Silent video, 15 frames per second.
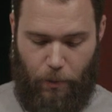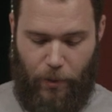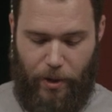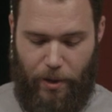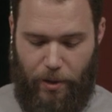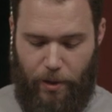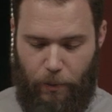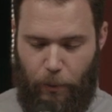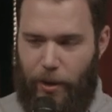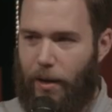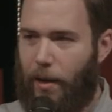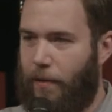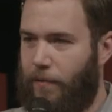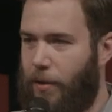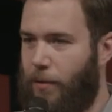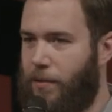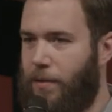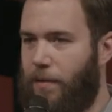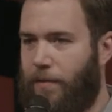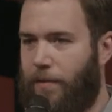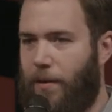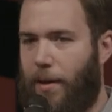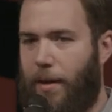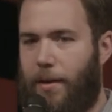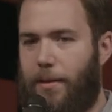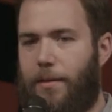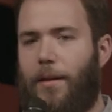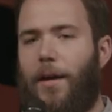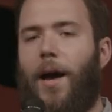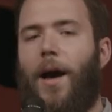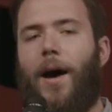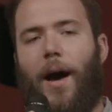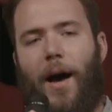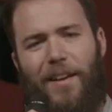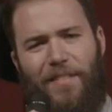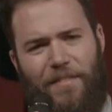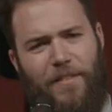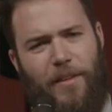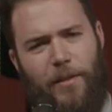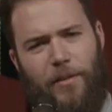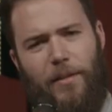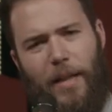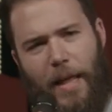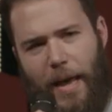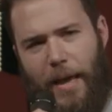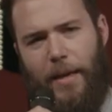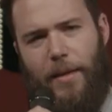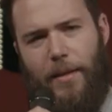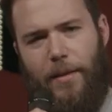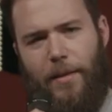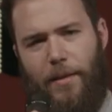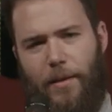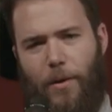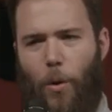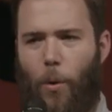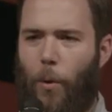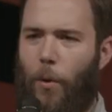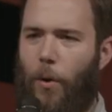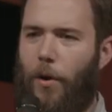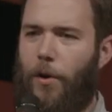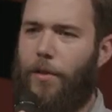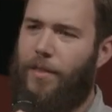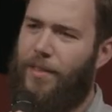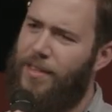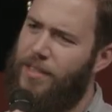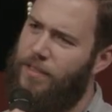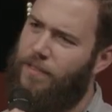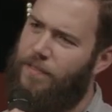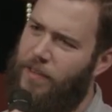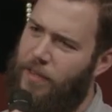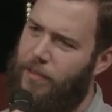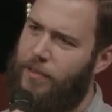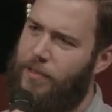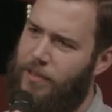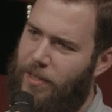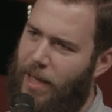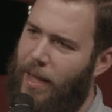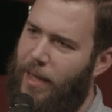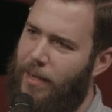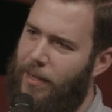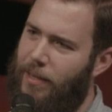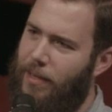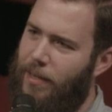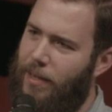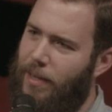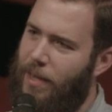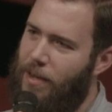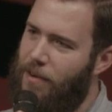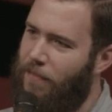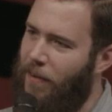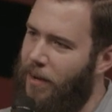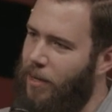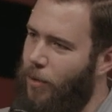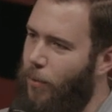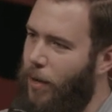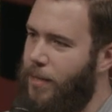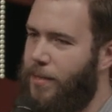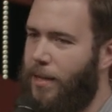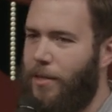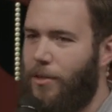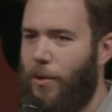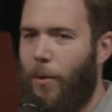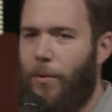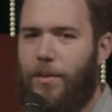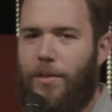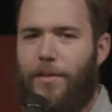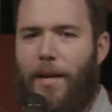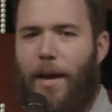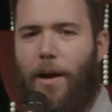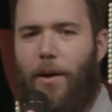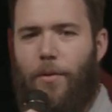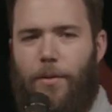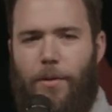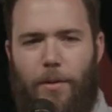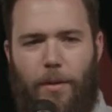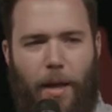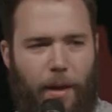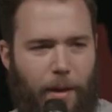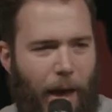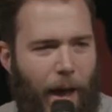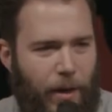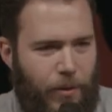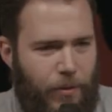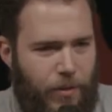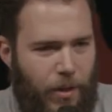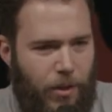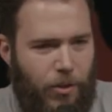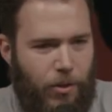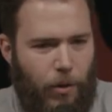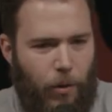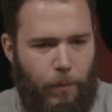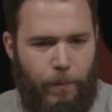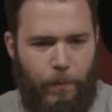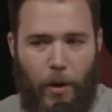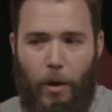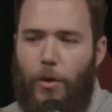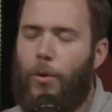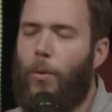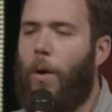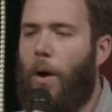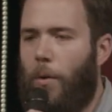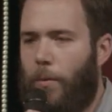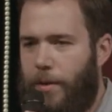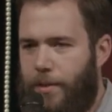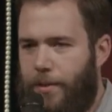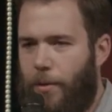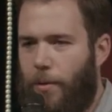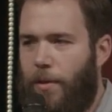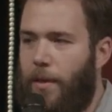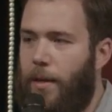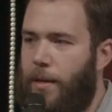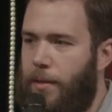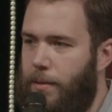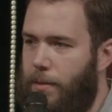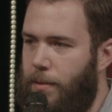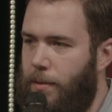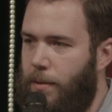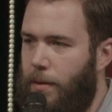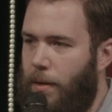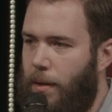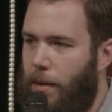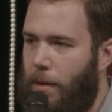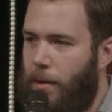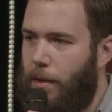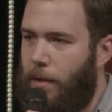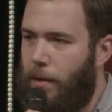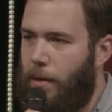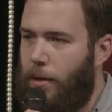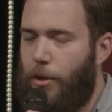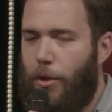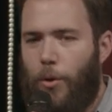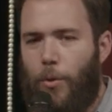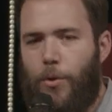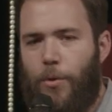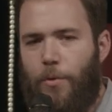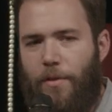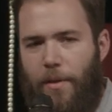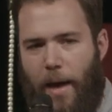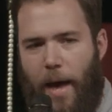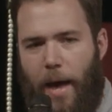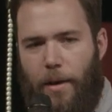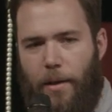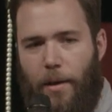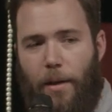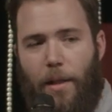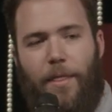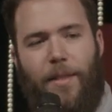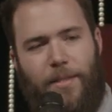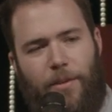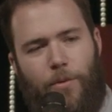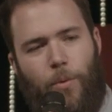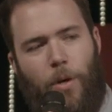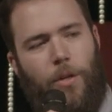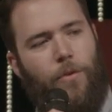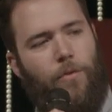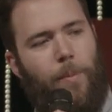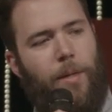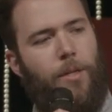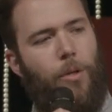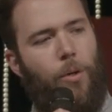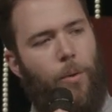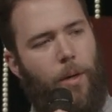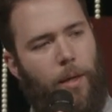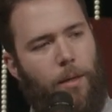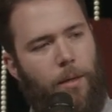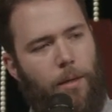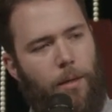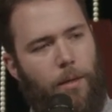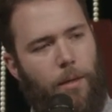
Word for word: We, we love using the phrase, I feel like, or this feels like, finding ways that don't sound like accusational. You always do this, you do that, this is what you've been doing.